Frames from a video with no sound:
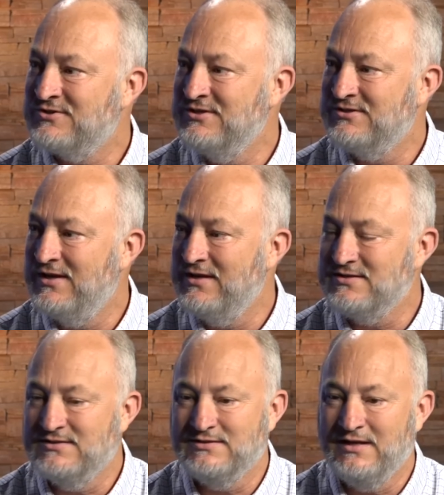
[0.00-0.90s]
these
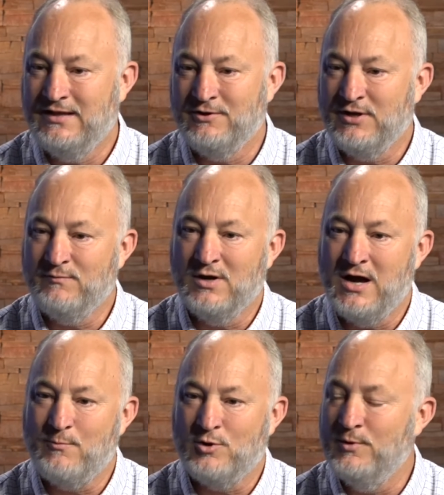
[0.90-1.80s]
days, and they're getting a
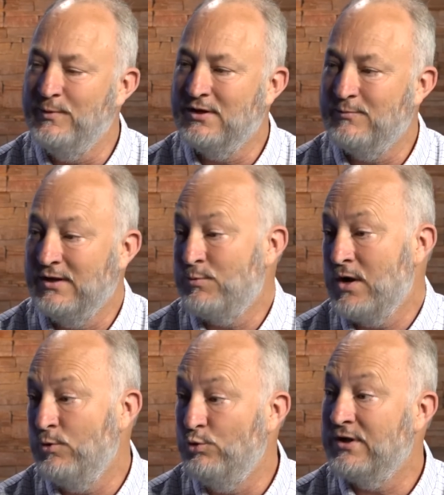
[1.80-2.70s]
lot more momentum than he
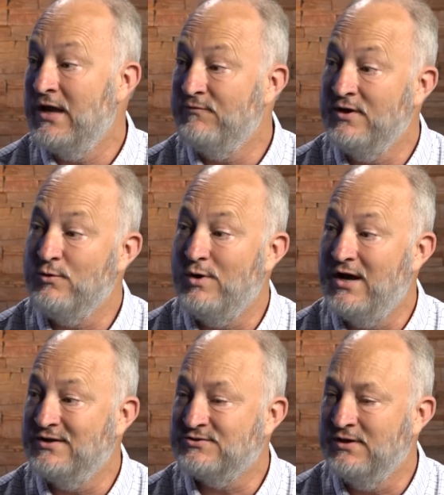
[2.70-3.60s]
probably would have
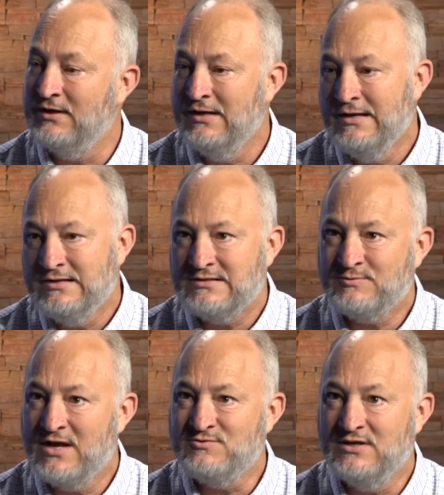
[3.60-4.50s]
otherwise. So
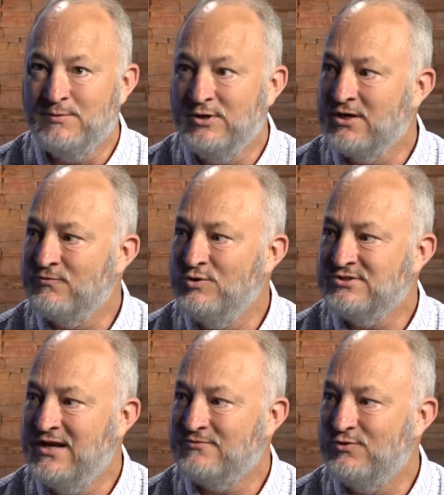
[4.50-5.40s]
sometimes you have to be careful what you
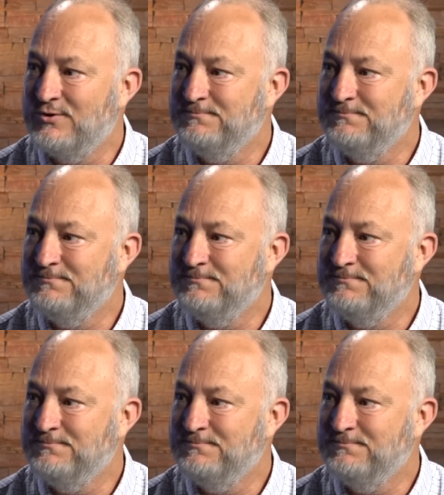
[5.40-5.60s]
ask for.